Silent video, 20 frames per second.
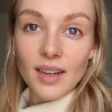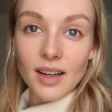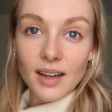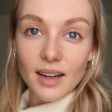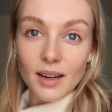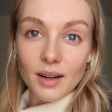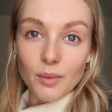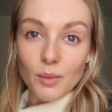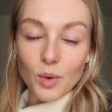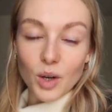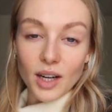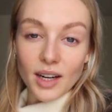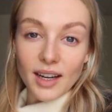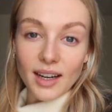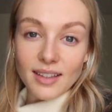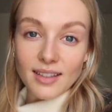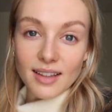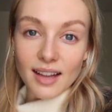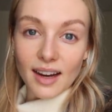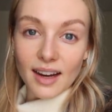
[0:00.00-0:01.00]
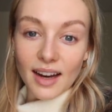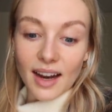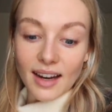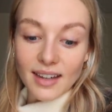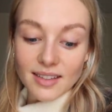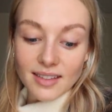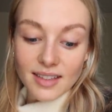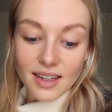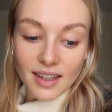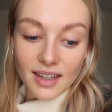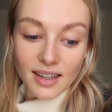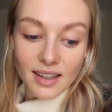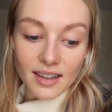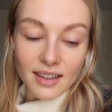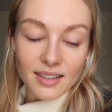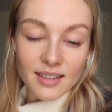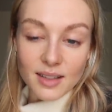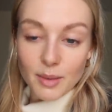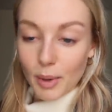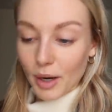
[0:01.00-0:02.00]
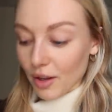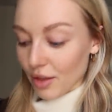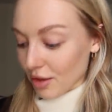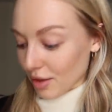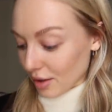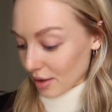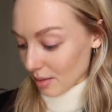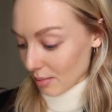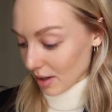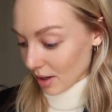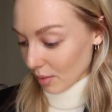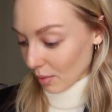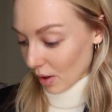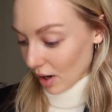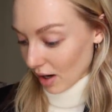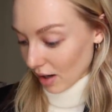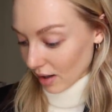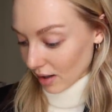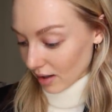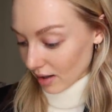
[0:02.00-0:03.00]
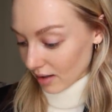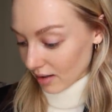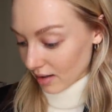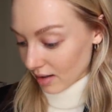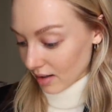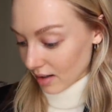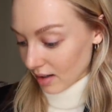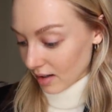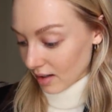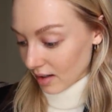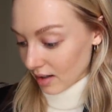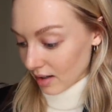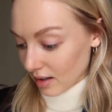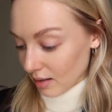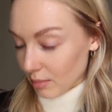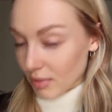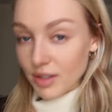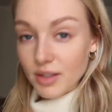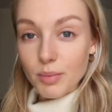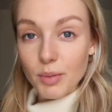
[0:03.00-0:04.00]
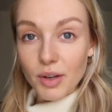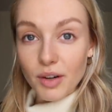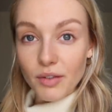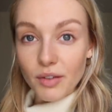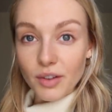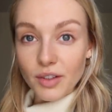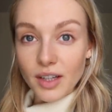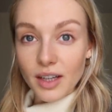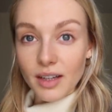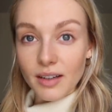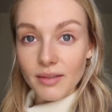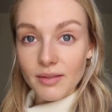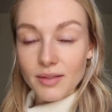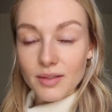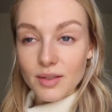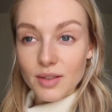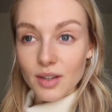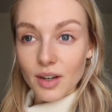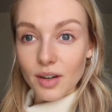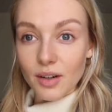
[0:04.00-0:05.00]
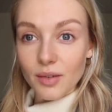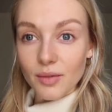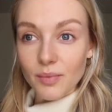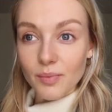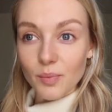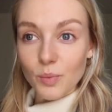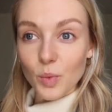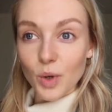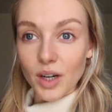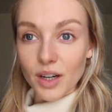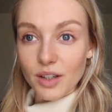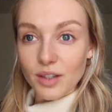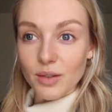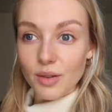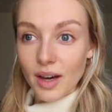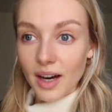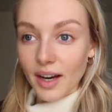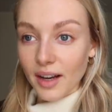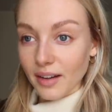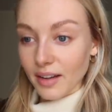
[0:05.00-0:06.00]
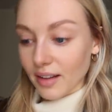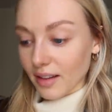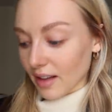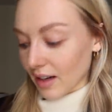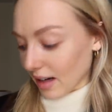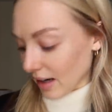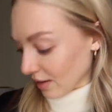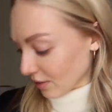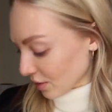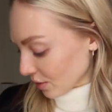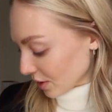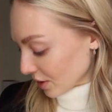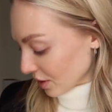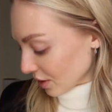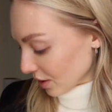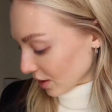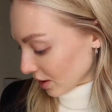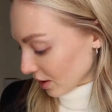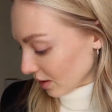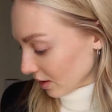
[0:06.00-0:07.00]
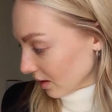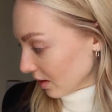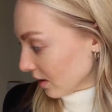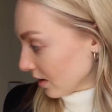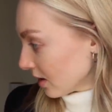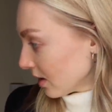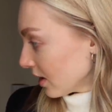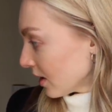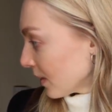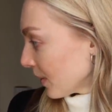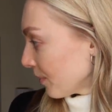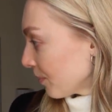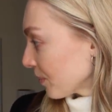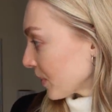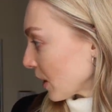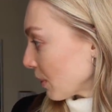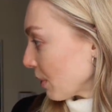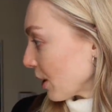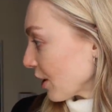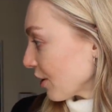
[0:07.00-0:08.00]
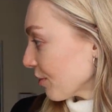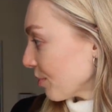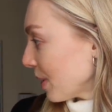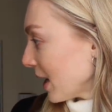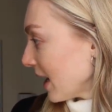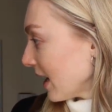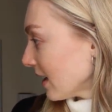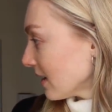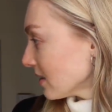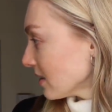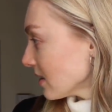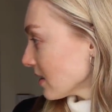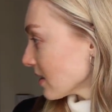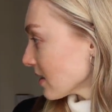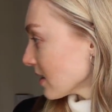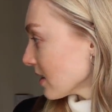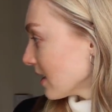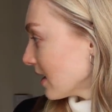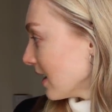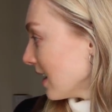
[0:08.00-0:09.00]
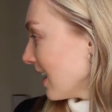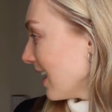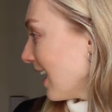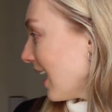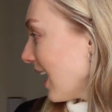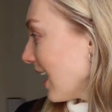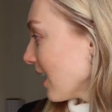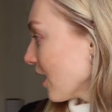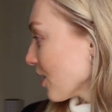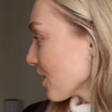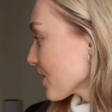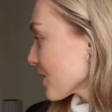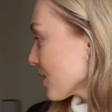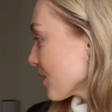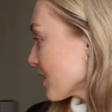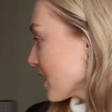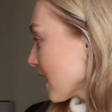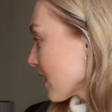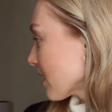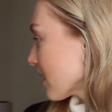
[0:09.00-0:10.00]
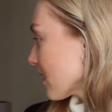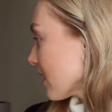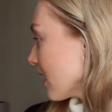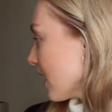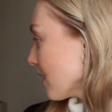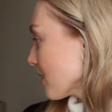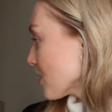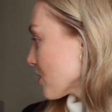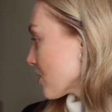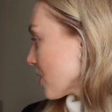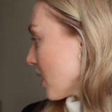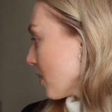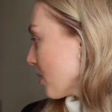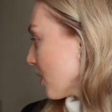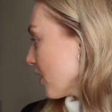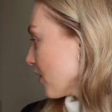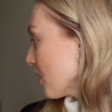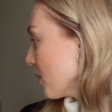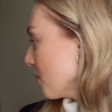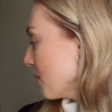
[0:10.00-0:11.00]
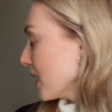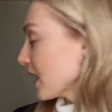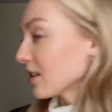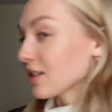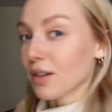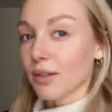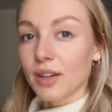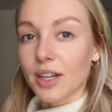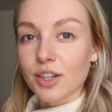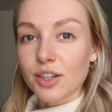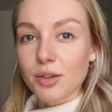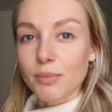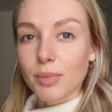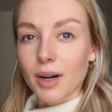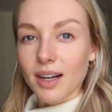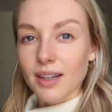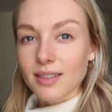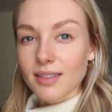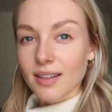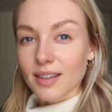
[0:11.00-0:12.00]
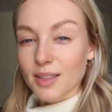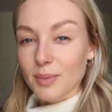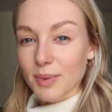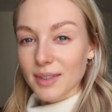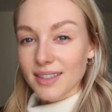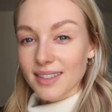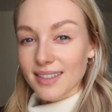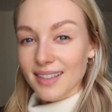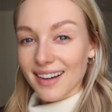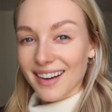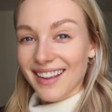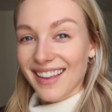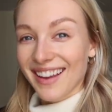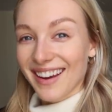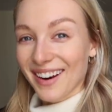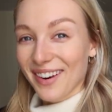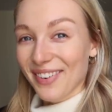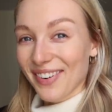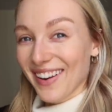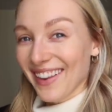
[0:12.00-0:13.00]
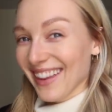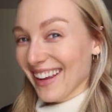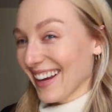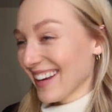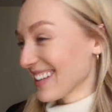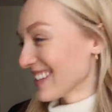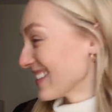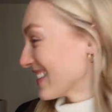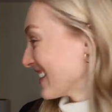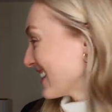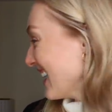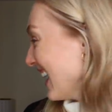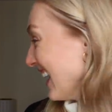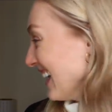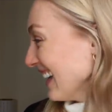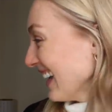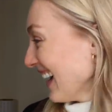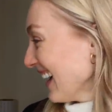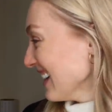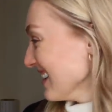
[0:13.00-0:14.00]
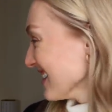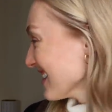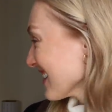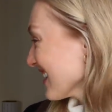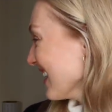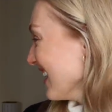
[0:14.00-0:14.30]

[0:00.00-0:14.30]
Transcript: um, we're gonna head to that casting. It's about a thirty minute walk, but it's a beautiful day. So we're gonna do that. And then I have to return a pair of pants. I also technically have to drop off a big donation box that's been sitting there for like ten days.